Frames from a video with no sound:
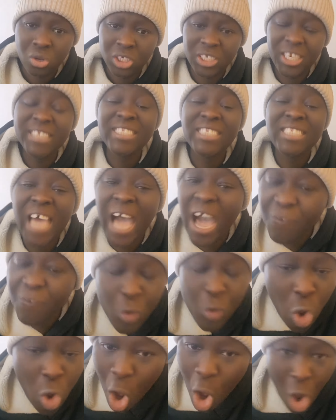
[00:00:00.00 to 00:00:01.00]

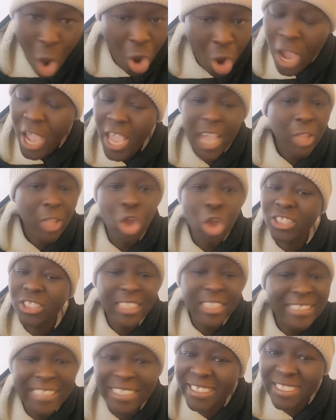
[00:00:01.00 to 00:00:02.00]
Deserve ko. He
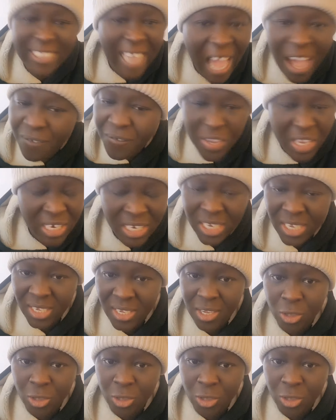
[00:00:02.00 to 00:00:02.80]
doesn't deserve it.